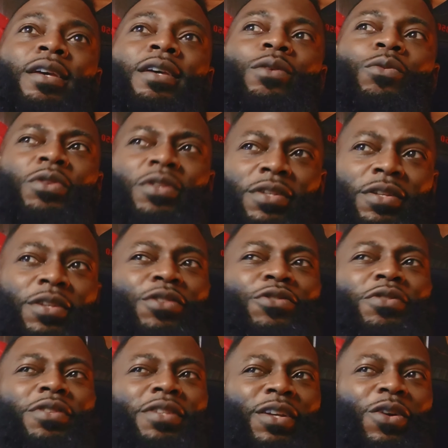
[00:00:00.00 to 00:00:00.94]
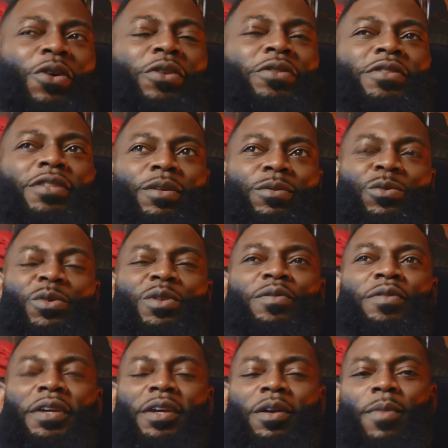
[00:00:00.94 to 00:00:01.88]
which is an interesting concept when you
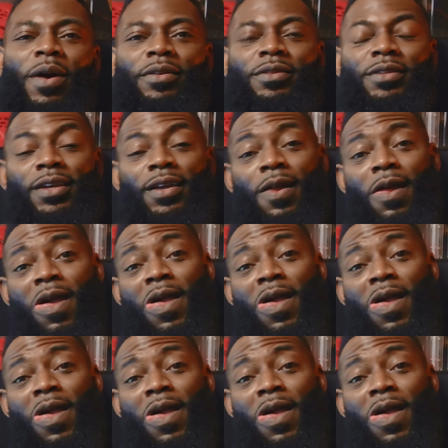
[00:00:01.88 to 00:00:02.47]
think about it.